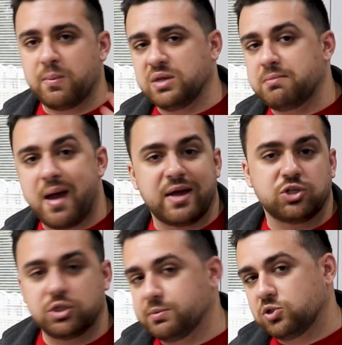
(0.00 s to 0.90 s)
how many
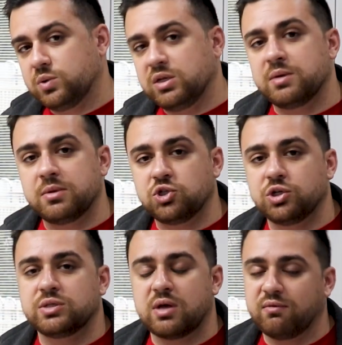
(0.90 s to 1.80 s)
matches between
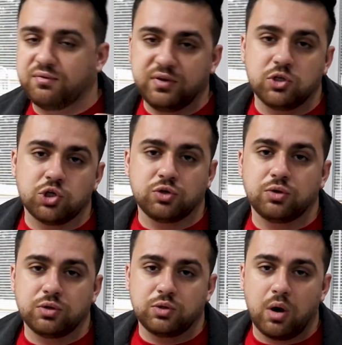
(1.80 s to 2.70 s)
images of a
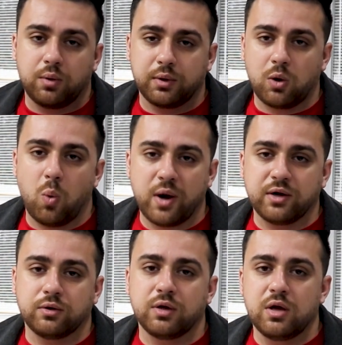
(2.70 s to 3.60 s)
feature are
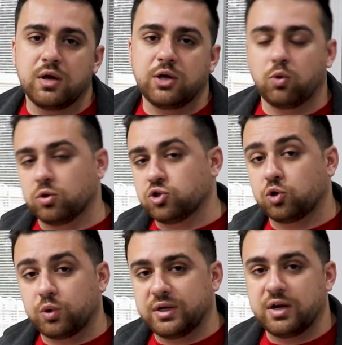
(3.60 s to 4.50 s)
required in order to
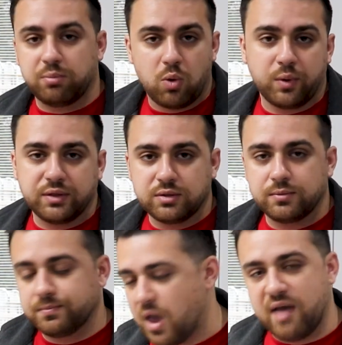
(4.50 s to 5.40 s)
create a point.
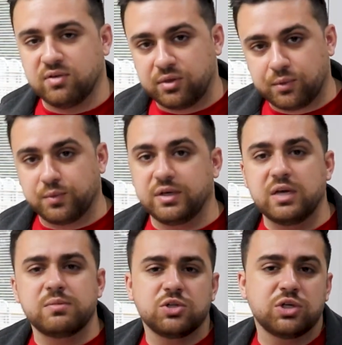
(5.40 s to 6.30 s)
Having three
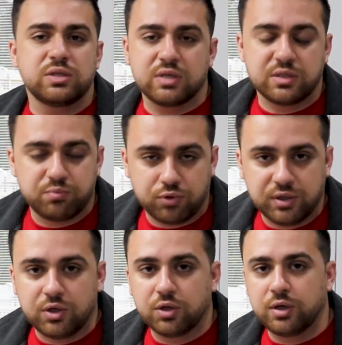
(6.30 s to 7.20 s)
images is
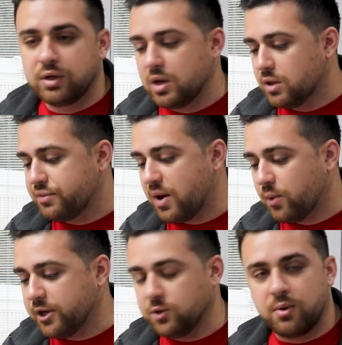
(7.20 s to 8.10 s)
pretty good. That
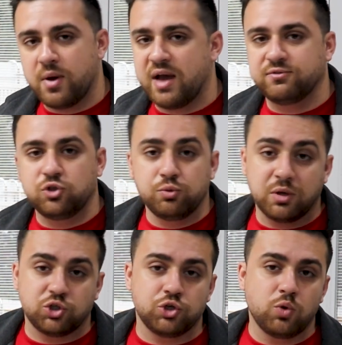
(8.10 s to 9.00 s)
way you won't have too
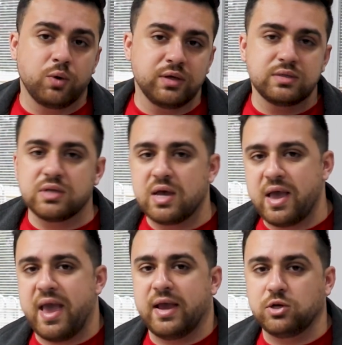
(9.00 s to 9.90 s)
much noise
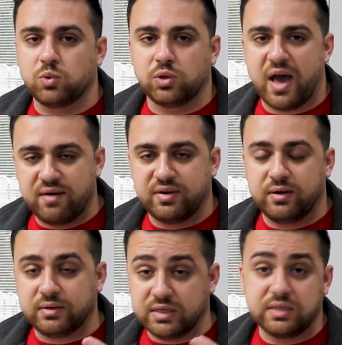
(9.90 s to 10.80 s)
and you'll have
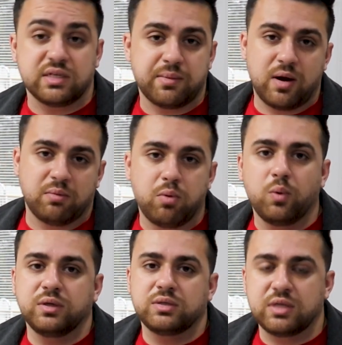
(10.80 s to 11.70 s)
a decent amount of
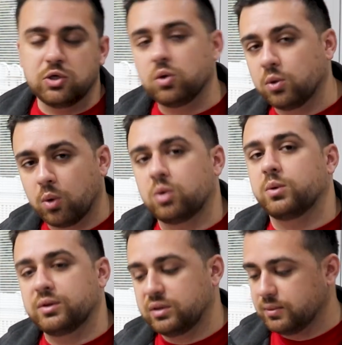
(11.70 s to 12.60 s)
points that you can work
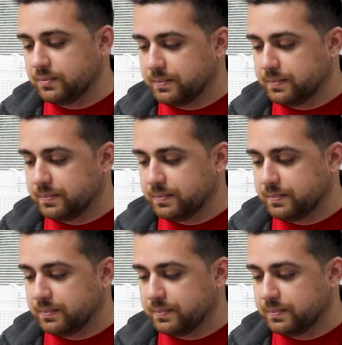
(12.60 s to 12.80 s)
with.